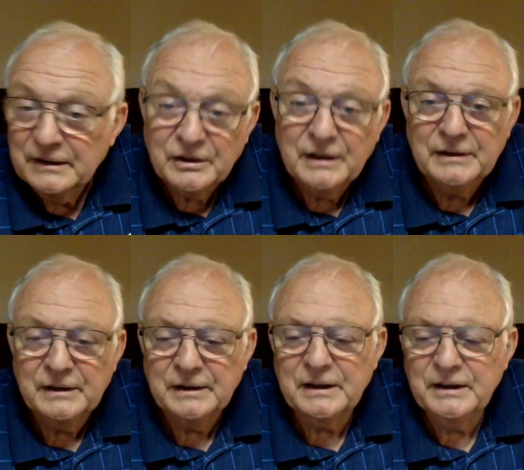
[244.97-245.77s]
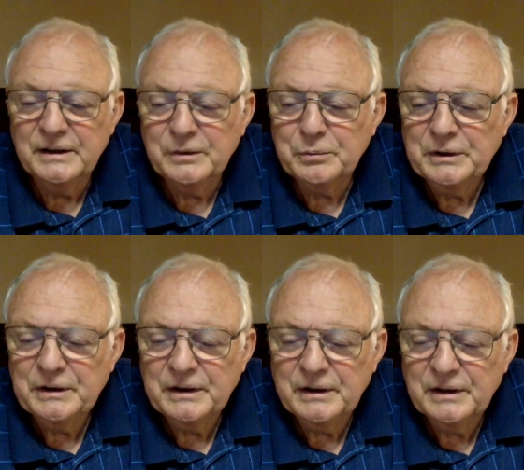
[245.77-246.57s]
John not getting a
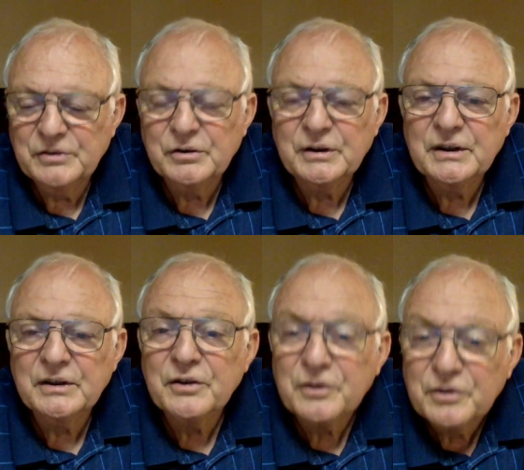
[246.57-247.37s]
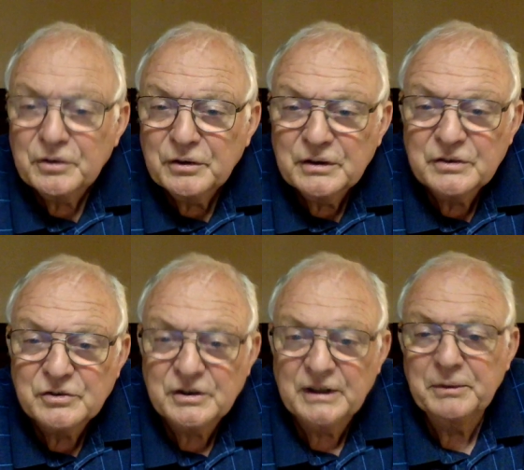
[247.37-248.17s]
word in. Let's look at the third
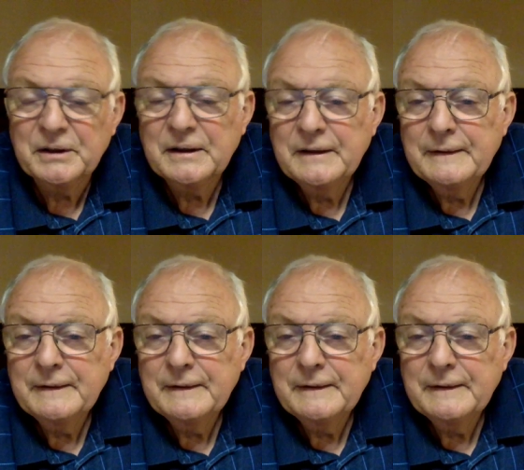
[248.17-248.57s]
segment